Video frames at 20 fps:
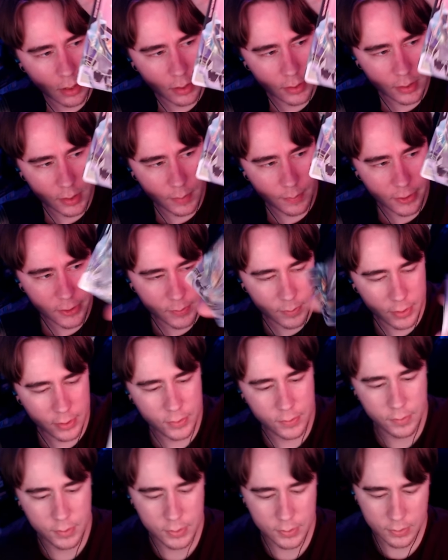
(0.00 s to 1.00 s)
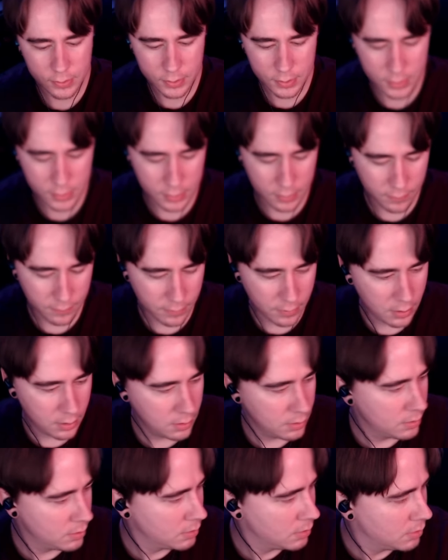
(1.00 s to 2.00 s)
C++ resources so far.
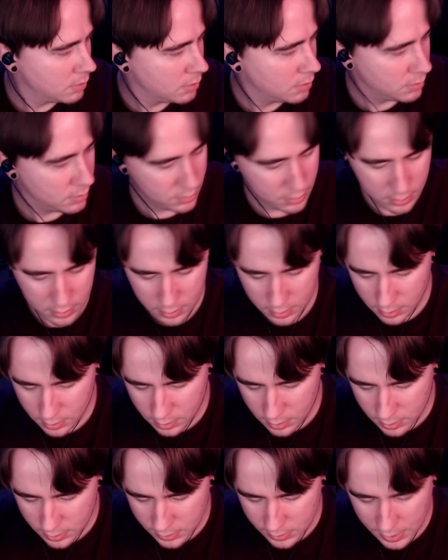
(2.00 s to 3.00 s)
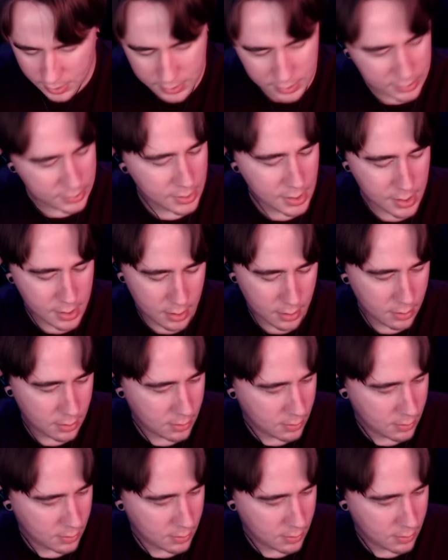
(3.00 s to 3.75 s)
So that's exciting.